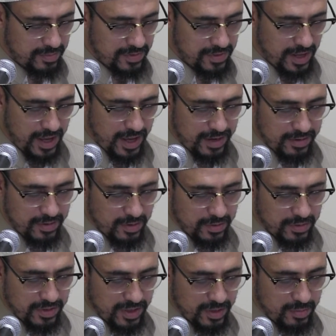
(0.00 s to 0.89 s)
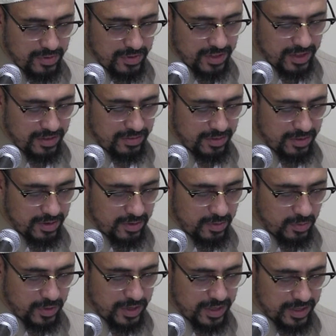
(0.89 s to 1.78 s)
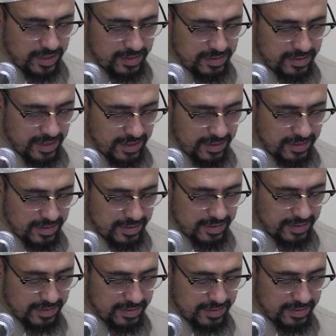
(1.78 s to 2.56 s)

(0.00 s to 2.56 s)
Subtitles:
that only a believer witnessed it.